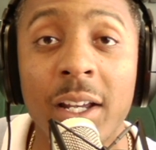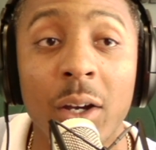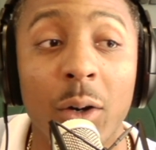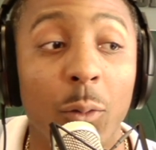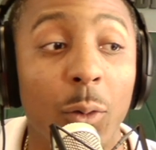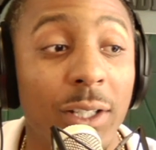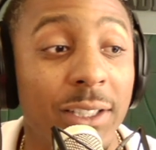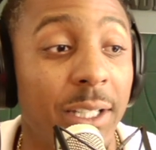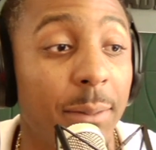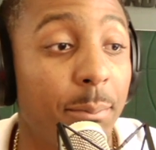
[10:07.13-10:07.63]

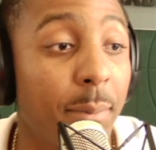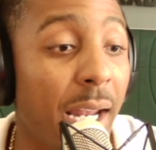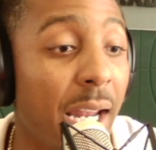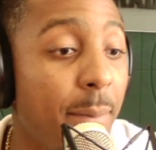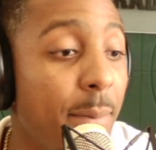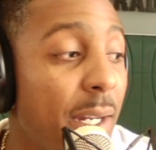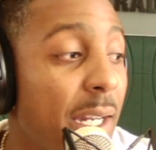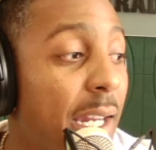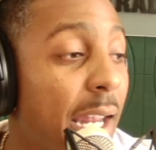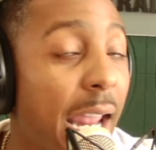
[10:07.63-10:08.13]
Was it
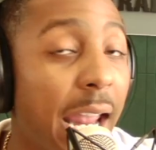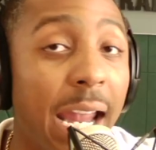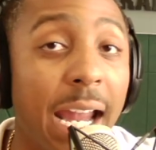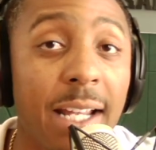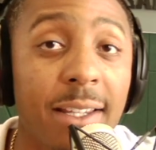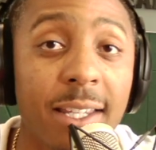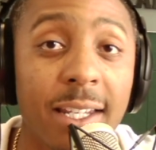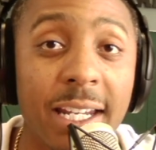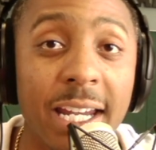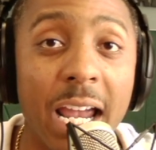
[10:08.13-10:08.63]
maybe
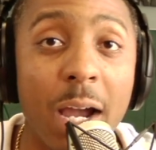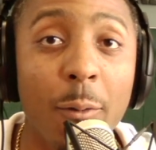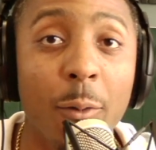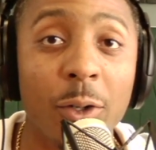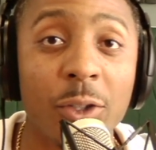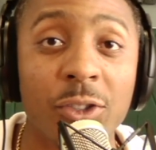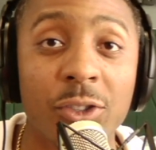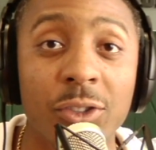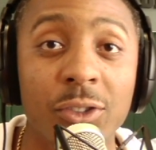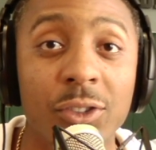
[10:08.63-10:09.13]
Anthony
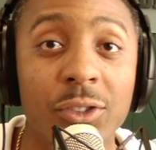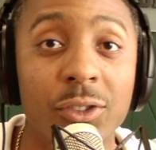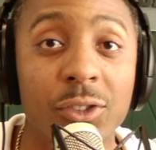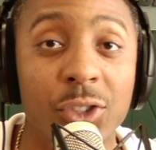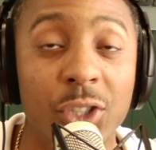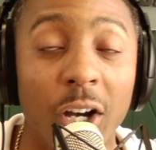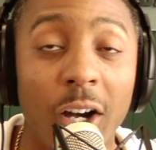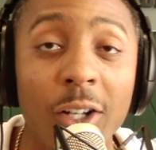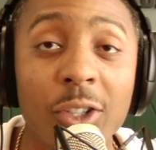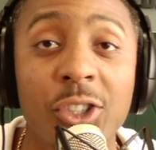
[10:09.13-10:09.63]
Edwards
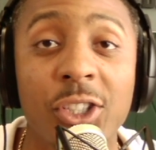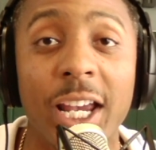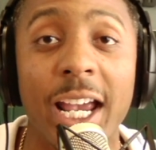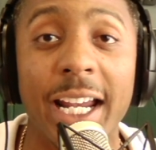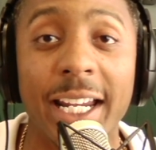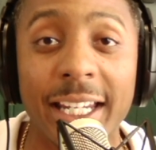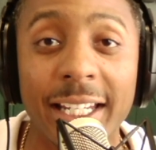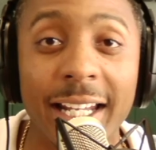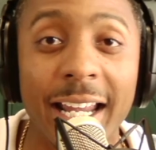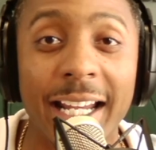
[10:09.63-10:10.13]

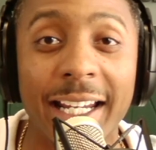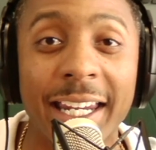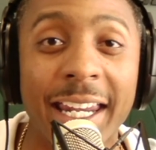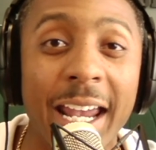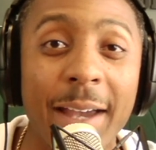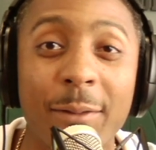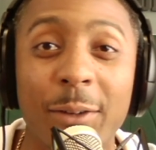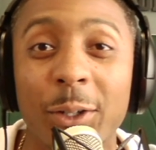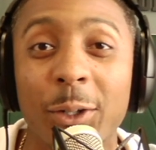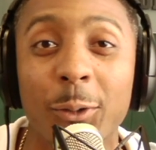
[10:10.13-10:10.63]
jawjacking at
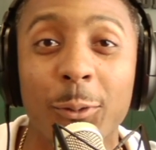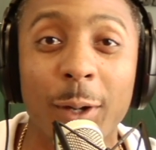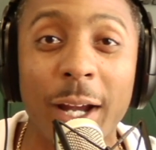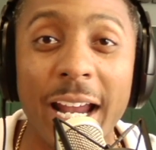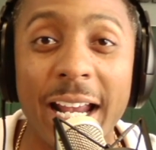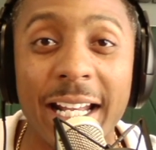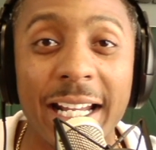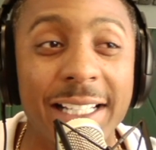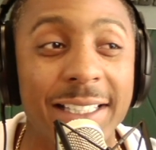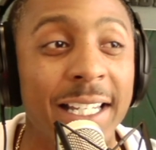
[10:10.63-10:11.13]
Kevin
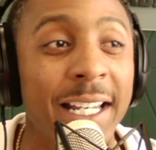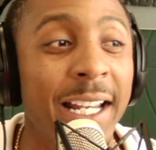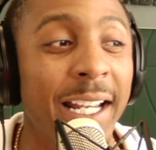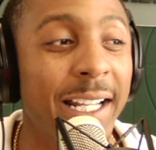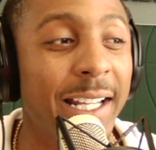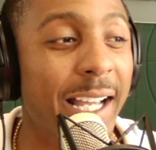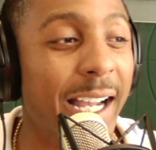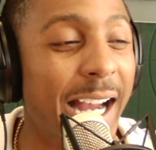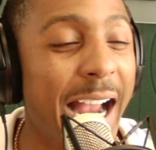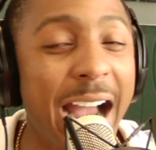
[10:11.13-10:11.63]
Durant,
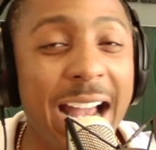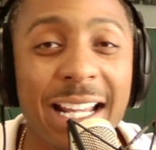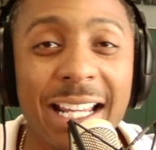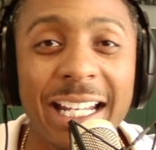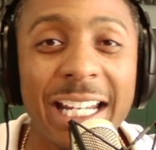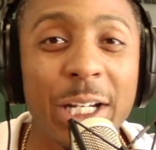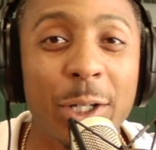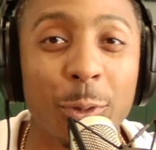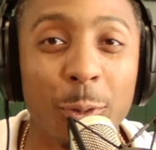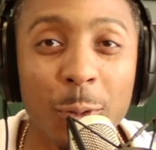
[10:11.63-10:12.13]
the guy that
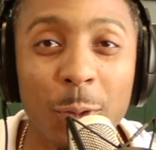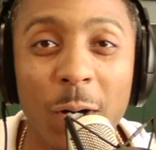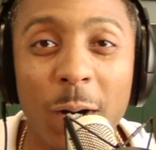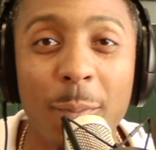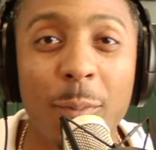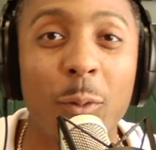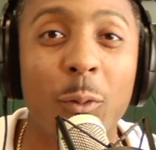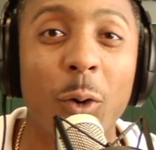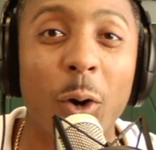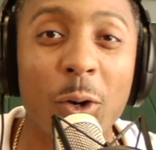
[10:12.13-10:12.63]
he grew
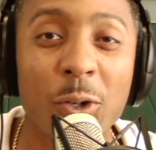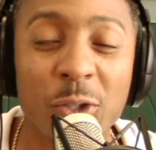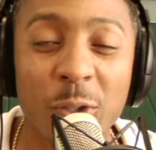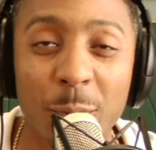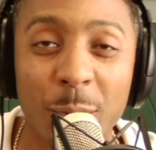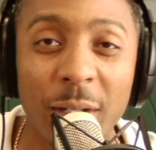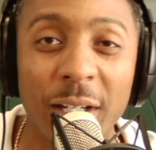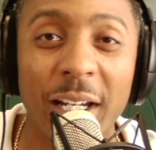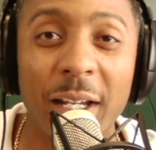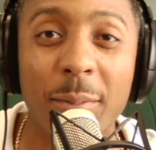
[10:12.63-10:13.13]
up
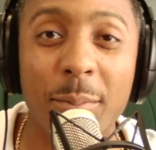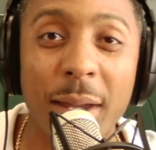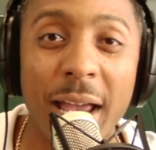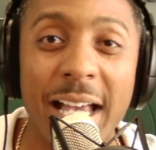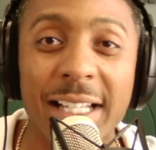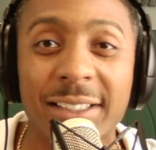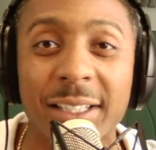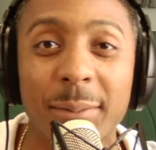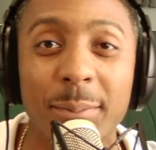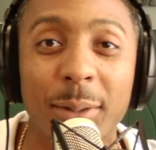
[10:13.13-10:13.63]
worshiping in
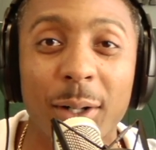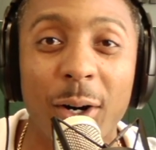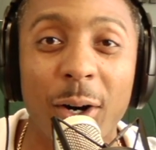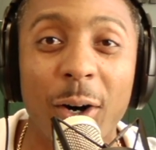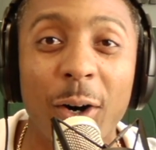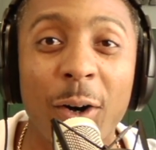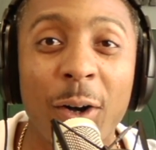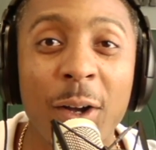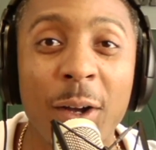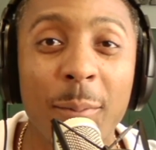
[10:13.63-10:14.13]

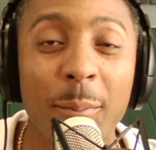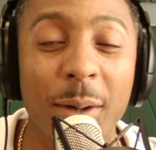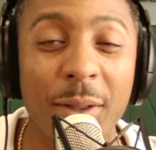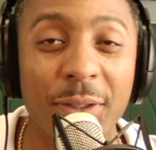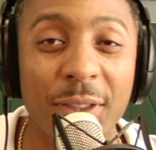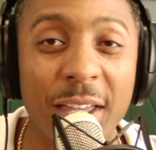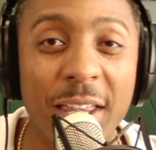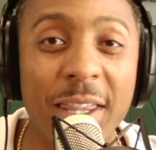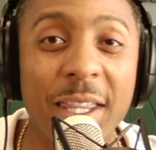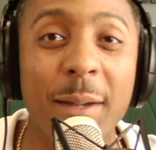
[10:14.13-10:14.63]
basketball, but
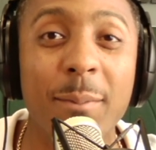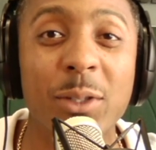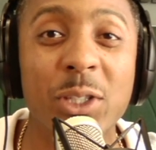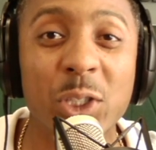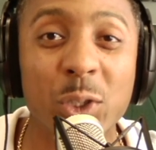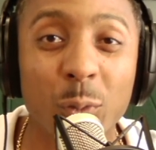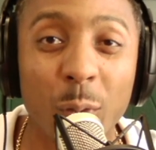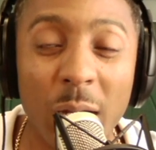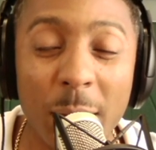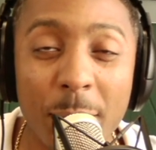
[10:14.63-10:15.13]
then them
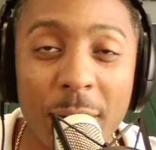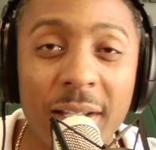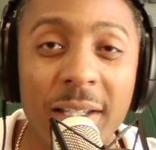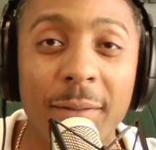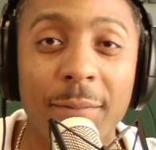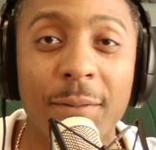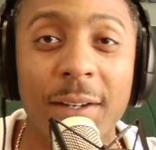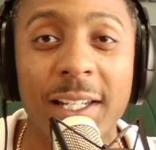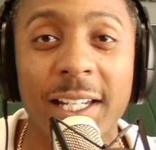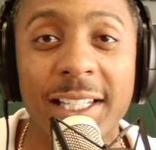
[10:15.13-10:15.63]
sweeping the
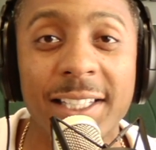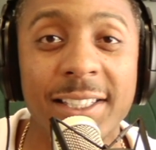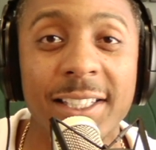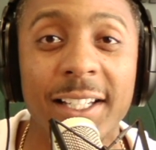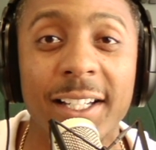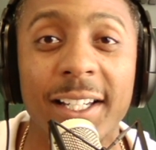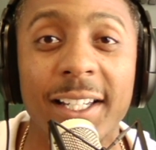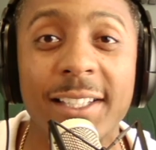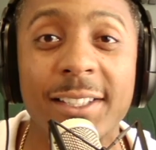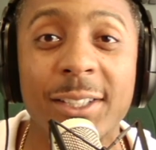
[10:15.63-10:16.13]
Phoenix
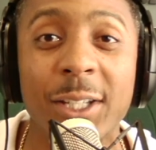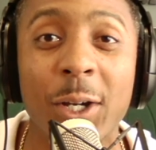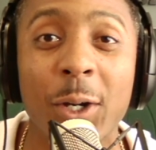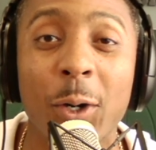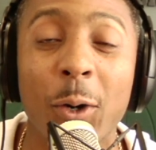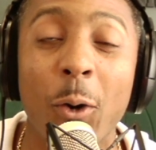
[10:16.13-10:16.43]
Suns?